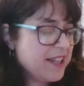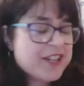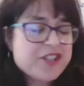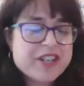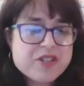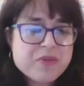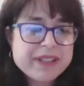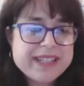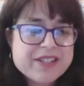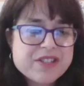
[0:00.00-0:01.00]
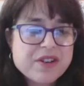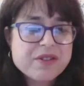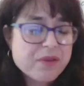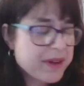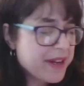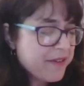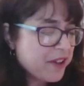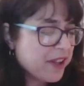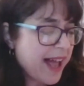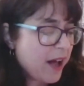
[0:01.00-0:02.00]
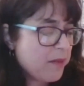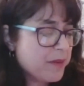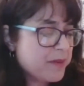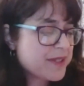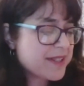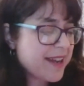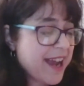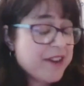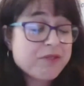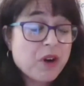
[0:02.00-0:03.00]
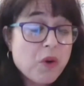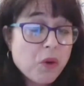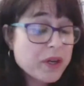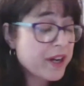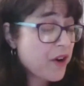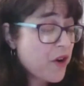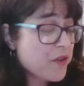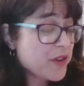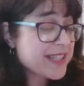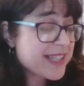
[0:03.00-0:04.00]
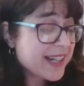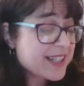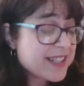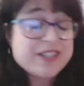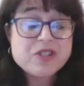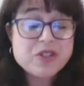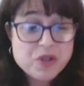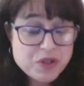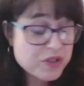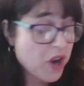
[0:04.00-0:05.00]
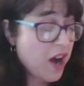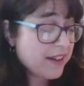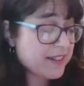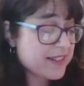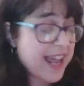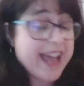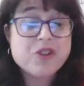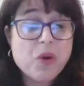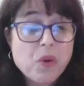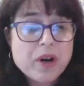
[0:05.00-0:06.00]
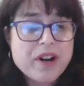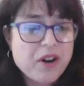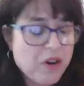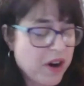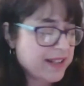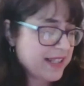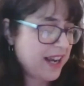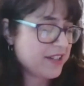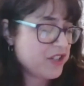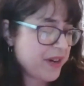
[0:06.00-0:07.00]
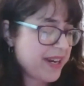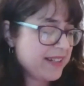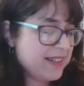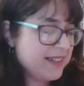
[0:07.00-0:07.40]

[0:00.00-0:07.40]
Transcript: She's released 3 full albums and recorded over 60 songs and toured across the country.